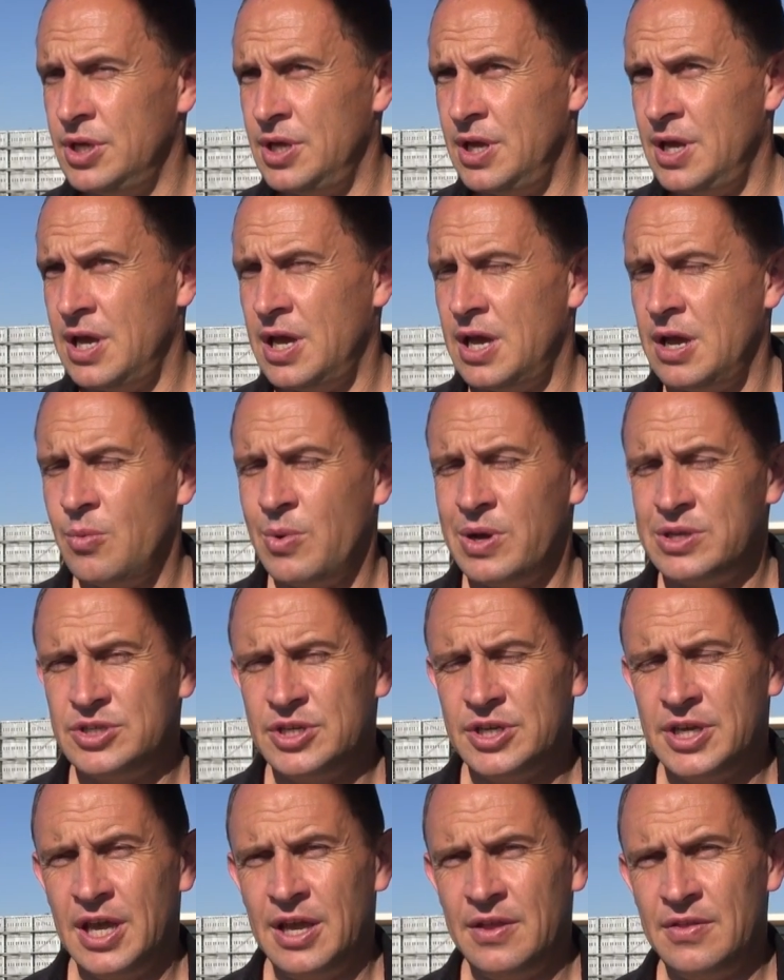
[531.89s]
Once
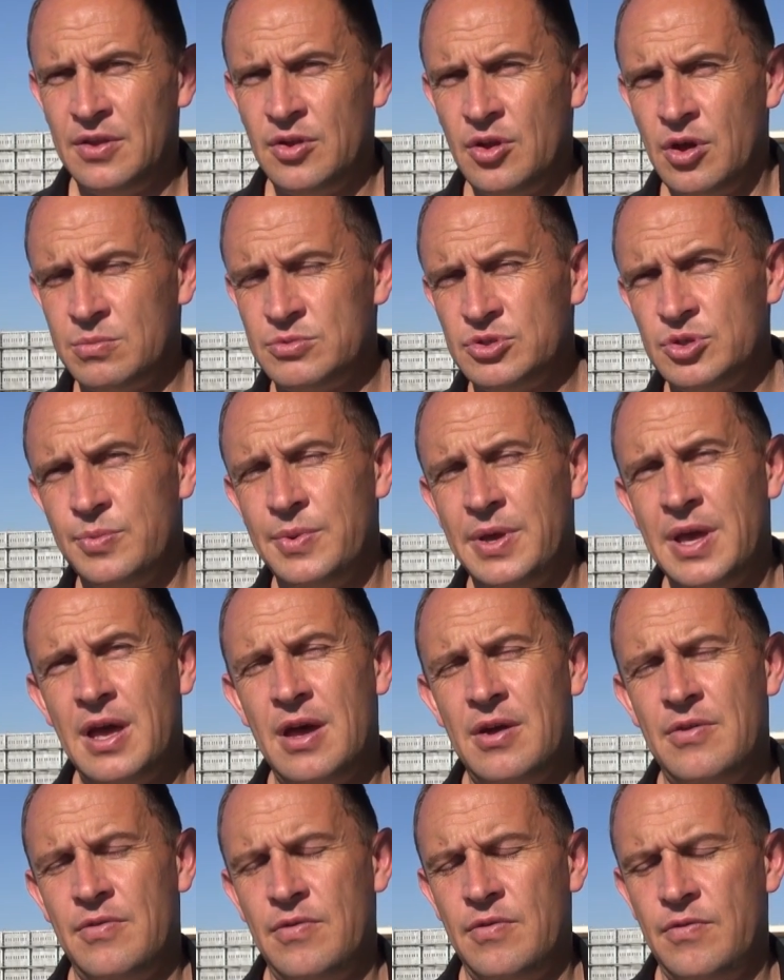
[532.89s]
again, the noms will be
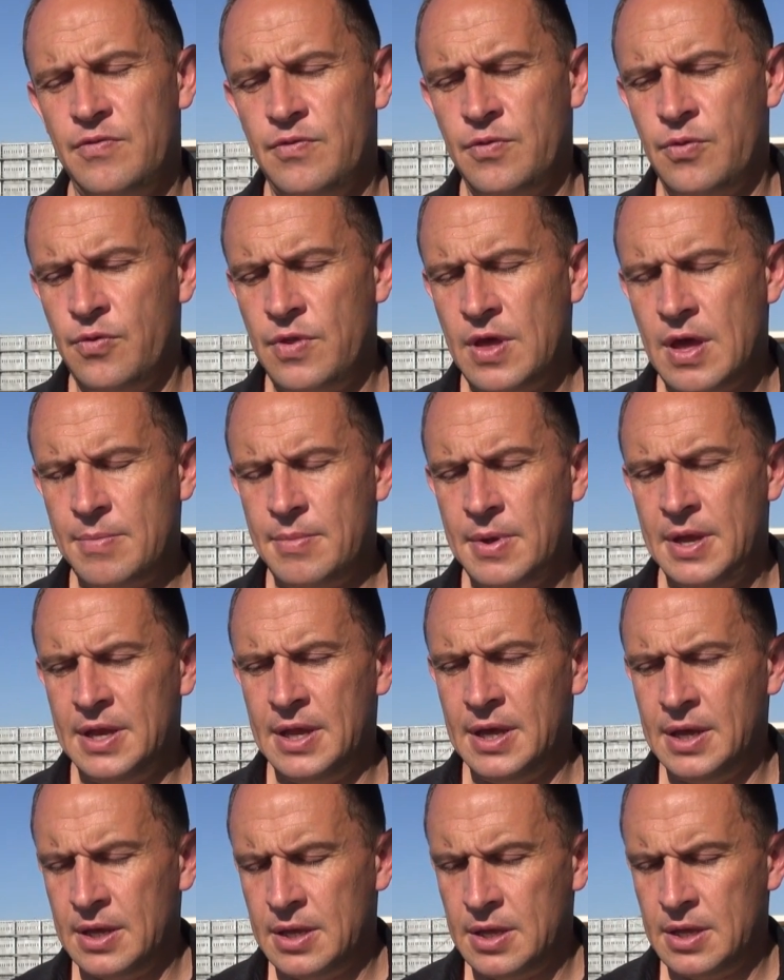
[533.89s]
out for that
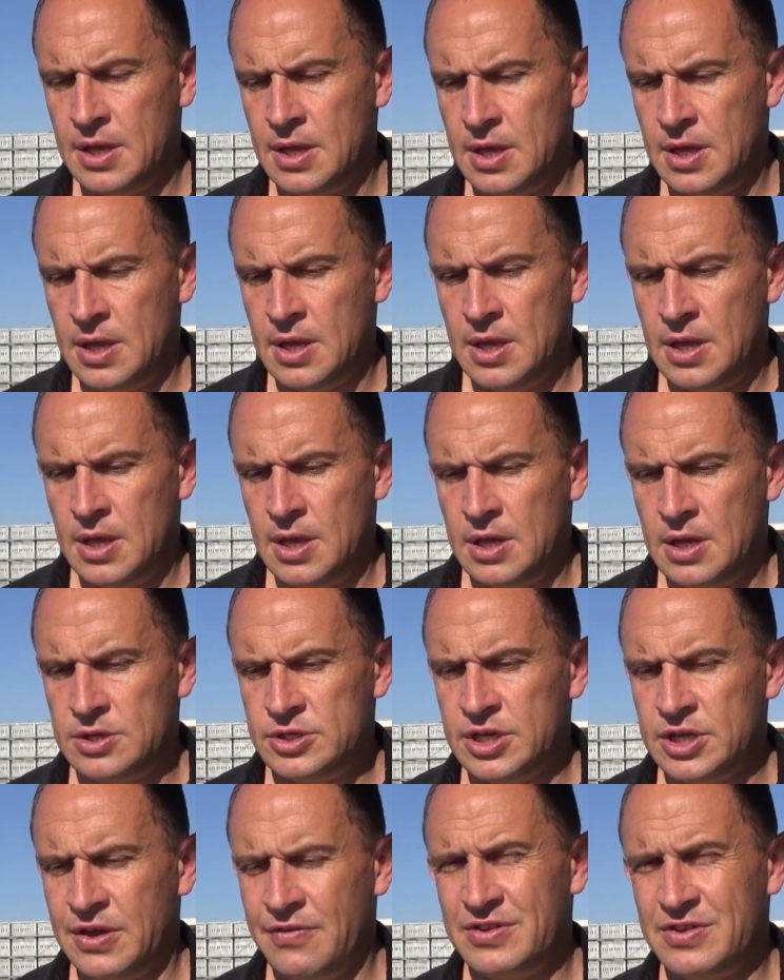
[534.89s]
meeting
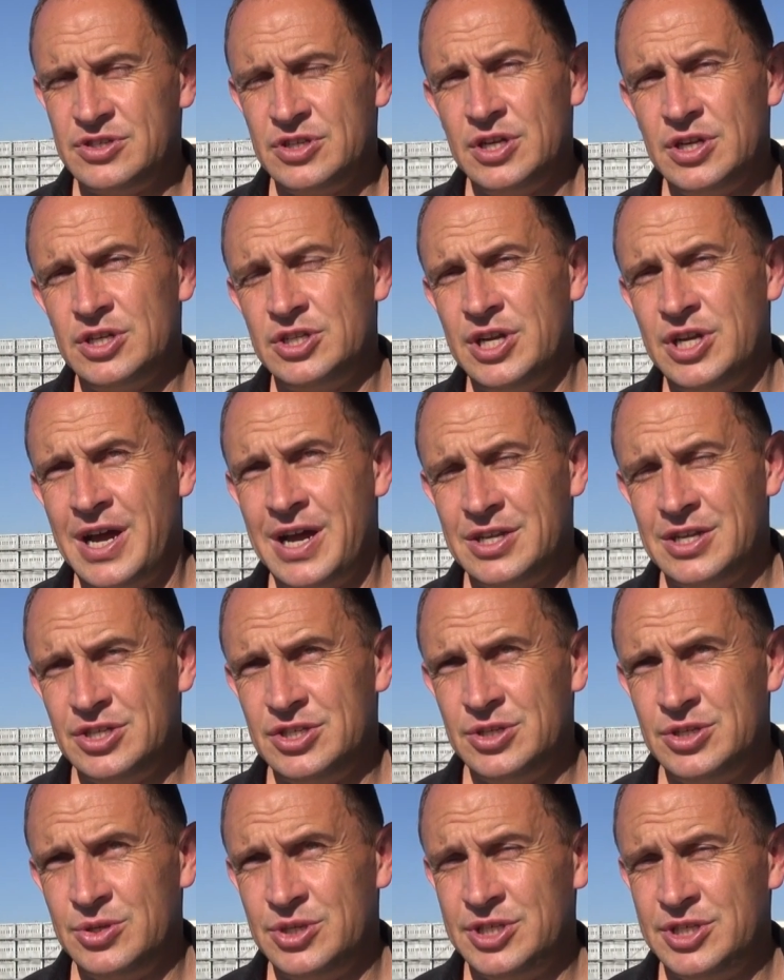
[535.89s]
to give us a chance
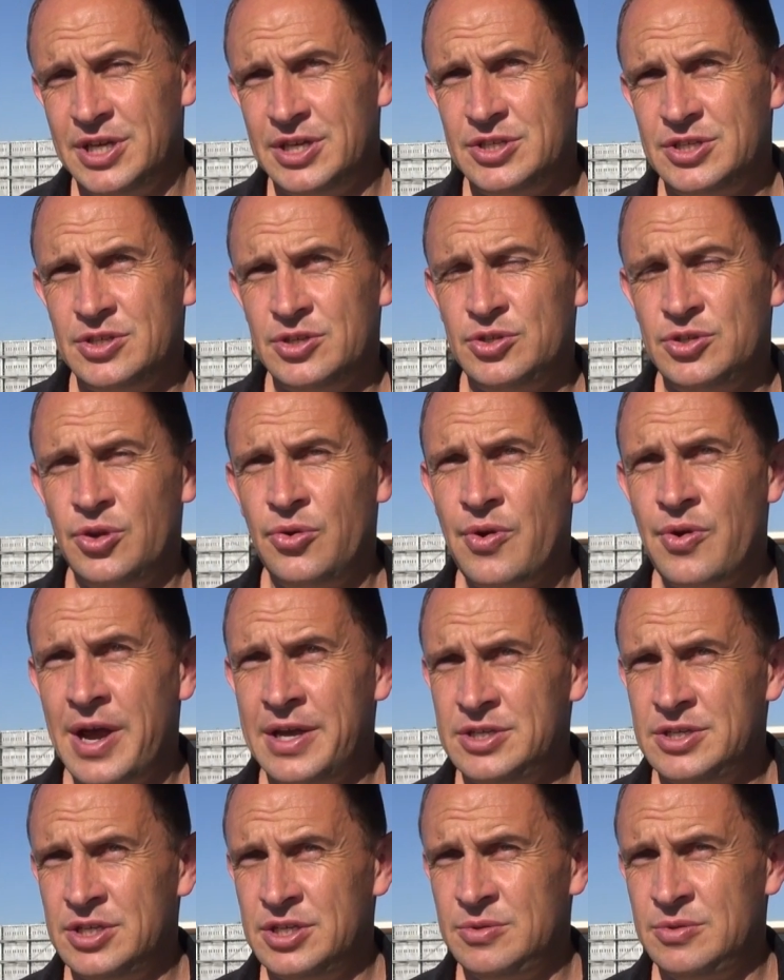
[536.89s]
to assess the 2
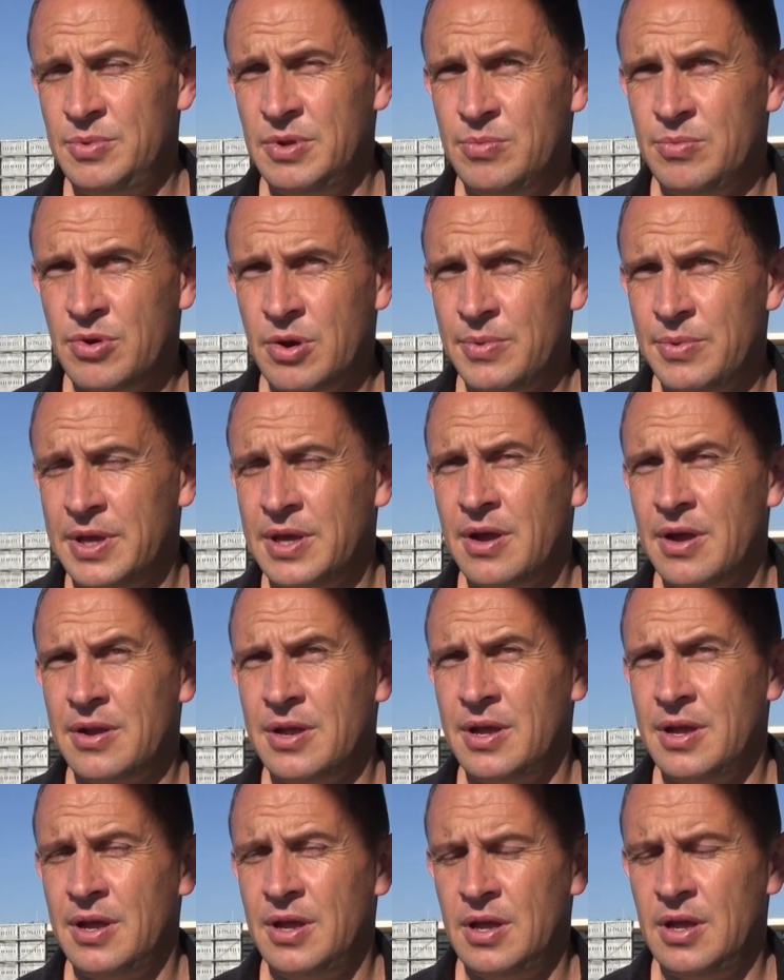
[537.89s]
races, but probably go
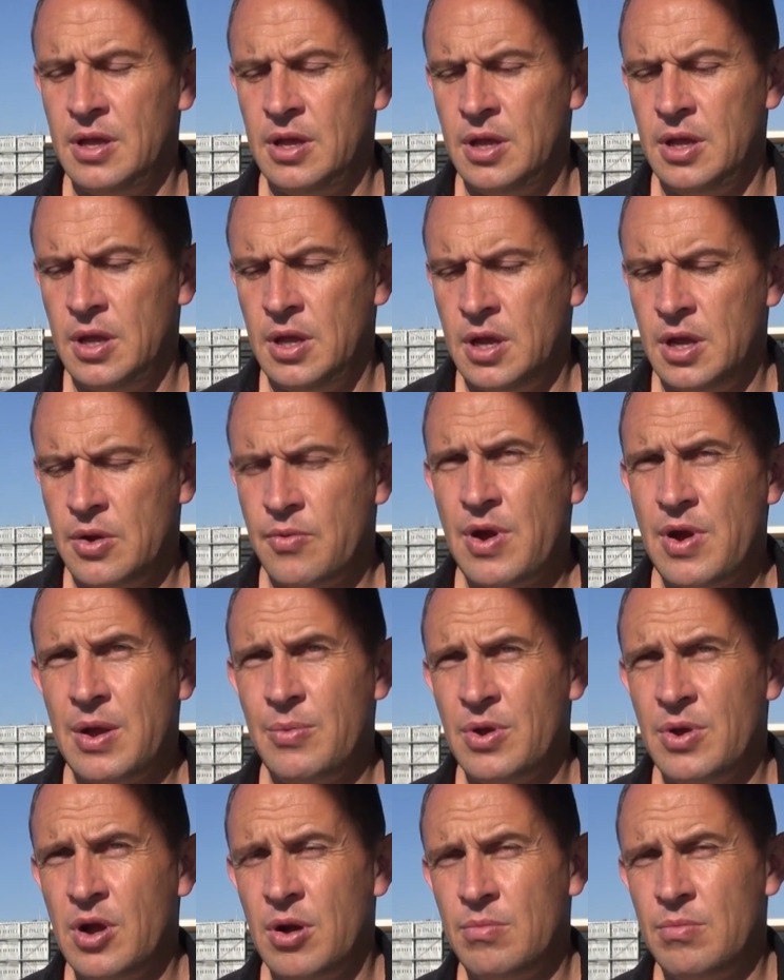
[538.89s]
to
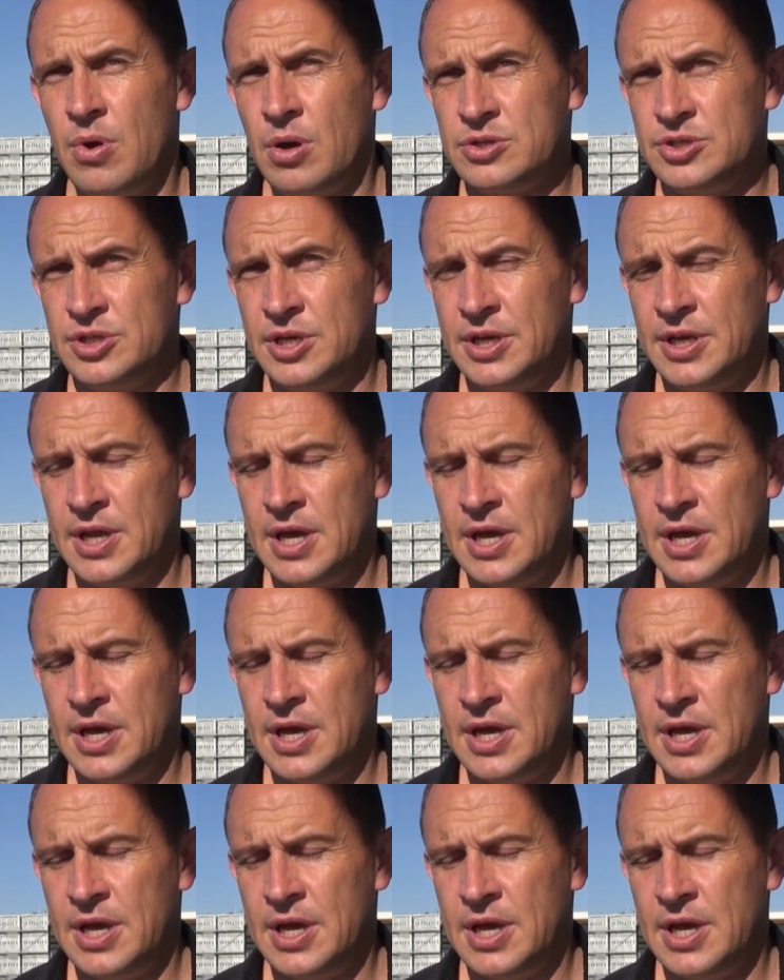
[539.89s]
Randwick on Boxing